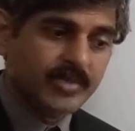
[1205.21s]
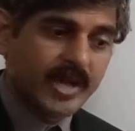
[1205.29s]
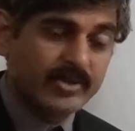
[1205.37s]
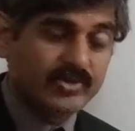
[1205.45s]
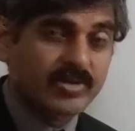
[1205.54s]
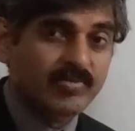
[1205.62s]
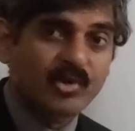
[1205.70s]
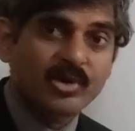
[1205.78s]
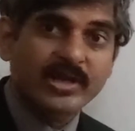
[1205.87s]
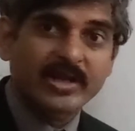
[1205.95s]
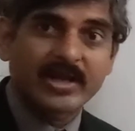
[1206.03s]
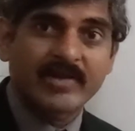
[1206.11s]
actually more
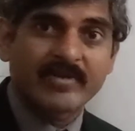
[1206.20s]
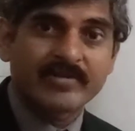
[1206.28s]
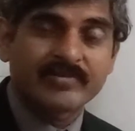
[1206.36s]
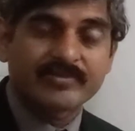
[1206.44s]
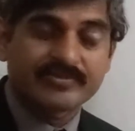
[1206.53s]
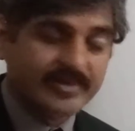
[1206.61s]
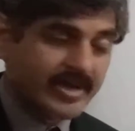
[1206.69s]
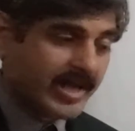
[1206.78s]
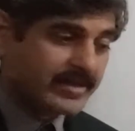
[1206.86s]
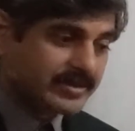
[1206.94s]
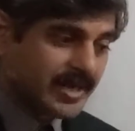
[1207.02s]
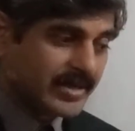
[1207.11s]
than 11 when
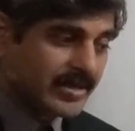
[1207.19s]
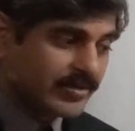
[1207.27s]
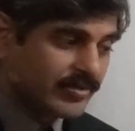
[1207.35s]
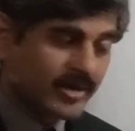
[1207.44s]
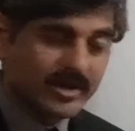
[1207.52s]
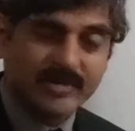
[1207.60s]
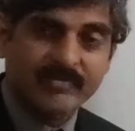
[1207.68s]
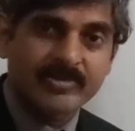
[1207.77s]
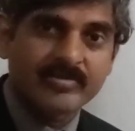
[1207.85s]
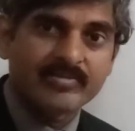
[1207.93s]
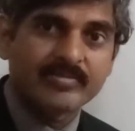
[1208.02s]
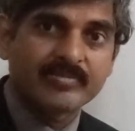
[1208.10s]
I started working
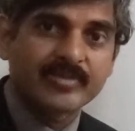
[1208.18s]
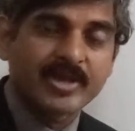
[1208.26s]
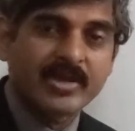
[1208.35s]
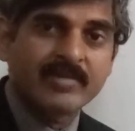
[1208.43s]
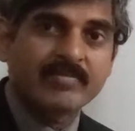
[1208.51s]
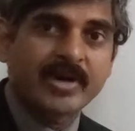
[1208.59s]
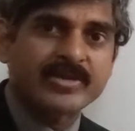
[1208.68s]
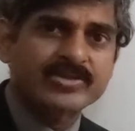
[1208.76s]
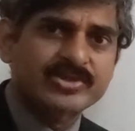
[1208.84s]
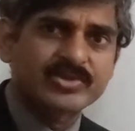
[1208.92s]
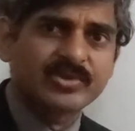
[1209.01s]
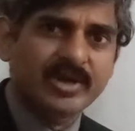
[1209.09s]
with my
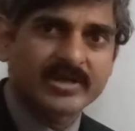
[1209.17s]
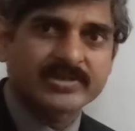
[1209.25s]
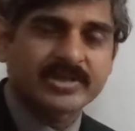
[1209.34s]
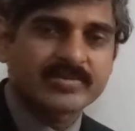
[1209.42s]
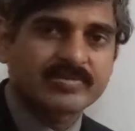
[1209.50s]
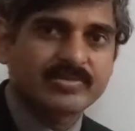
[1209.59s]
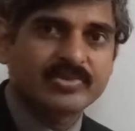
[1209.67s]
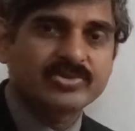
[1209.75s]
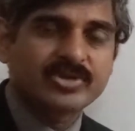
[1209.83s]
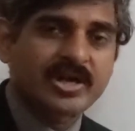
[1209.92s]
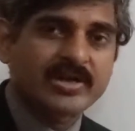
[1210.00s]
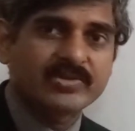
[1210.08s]
students at
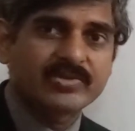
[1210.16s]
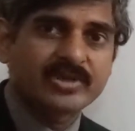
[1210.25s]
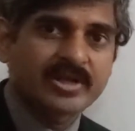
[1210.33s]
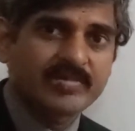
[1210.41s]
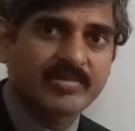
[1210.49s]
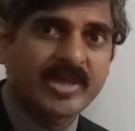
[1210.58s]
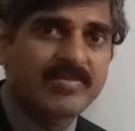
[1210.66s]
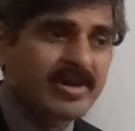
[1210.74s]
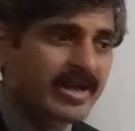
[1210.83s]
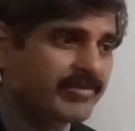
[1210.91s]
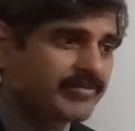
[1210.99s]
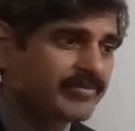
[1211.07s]
Moonshot Junior, maybe
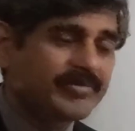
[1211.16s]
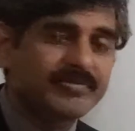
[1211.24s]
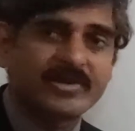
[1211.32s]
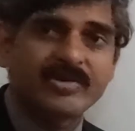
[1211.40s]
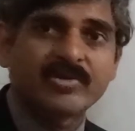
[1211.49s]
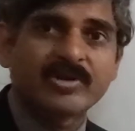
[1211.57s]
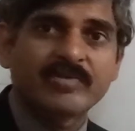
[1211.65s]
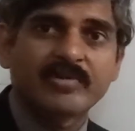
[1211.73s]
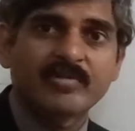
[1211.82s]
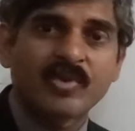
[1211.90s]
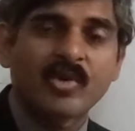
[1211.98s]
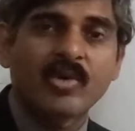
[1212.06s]
like 15 or
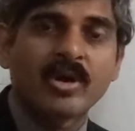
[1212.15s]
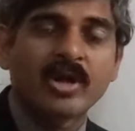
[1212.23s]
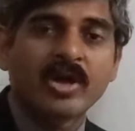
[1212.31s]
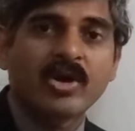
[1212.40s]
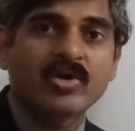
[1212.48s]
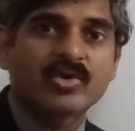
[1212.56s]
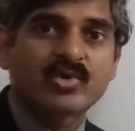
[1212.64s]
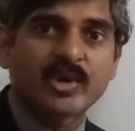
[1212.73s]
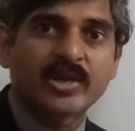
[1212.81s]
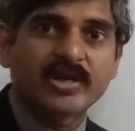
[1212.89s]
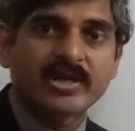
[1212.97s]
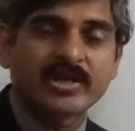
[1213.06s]
even more, or
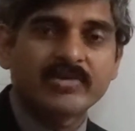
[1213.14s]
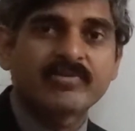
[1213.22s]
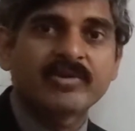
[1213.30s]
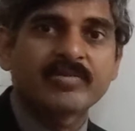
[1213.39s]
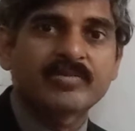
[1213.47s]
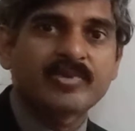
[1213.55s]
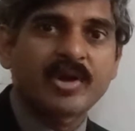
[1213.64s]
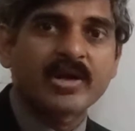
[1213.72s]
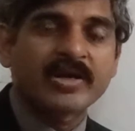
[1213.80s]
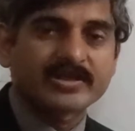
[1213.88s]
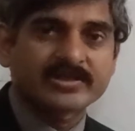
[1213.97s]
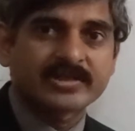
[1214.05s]
20 different
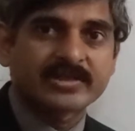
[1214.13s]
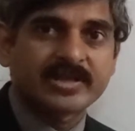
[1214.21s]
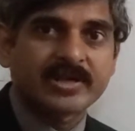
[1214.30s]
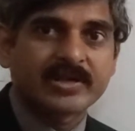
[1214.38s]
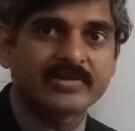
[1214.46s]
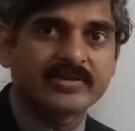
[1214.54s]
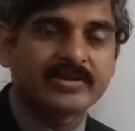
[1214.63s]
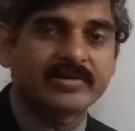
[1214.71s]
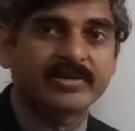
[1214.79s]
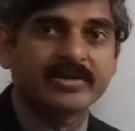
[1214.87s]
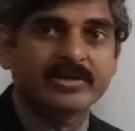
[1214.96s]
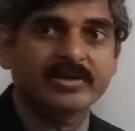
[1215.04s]
products that are either
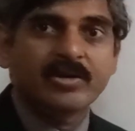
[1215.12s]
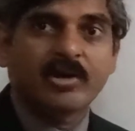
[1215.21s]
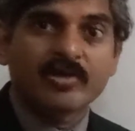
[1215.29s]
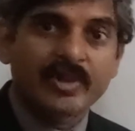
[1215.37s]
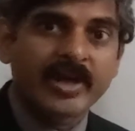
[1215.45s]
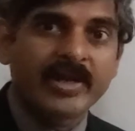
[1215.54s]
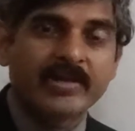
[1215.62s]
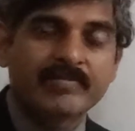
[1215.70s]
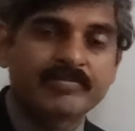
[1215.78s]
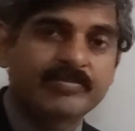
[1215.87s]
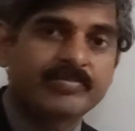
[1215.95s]
on the